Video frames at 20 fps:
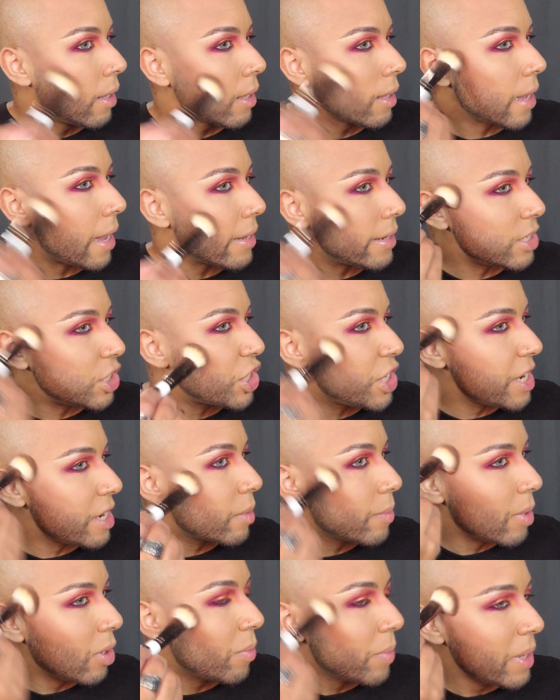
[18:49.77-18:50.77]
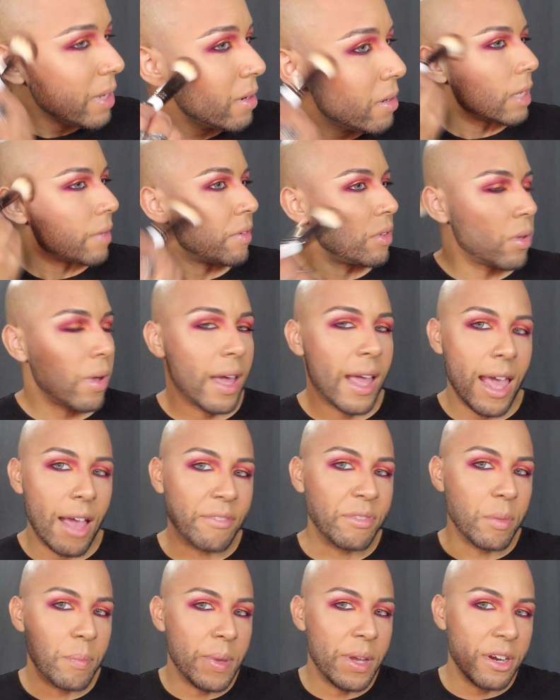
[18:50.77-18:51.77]
kind of cheek moment, even though I
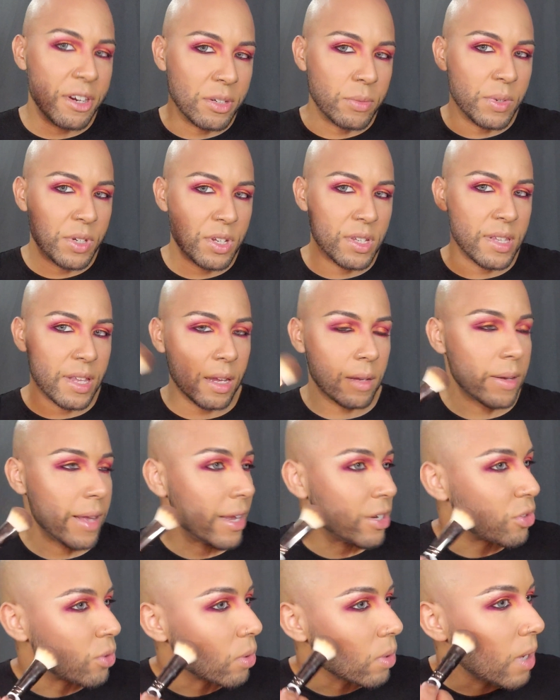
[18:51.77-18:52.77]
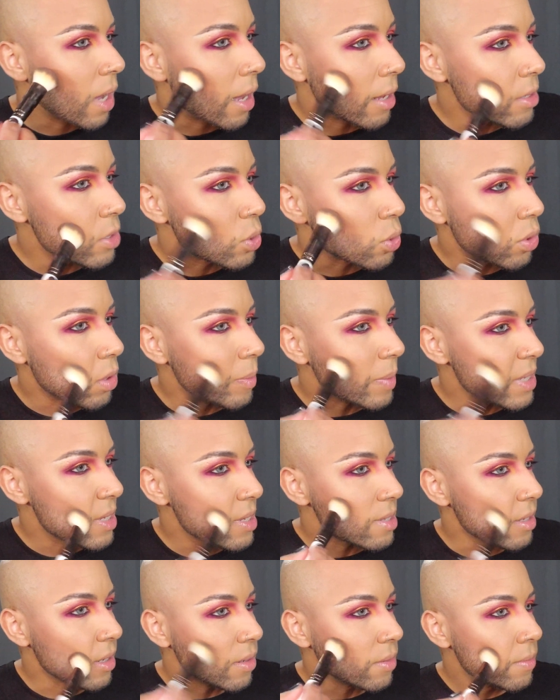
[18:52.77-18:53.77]
have the beard, which is like a natural contour, but
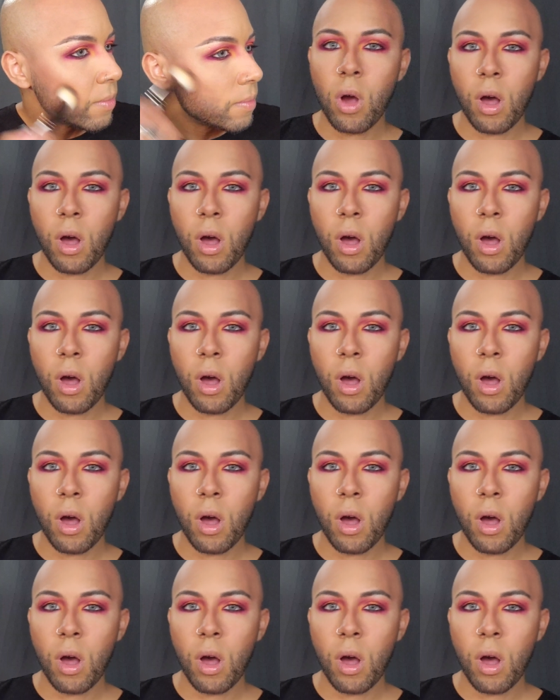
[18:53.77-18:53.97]
still.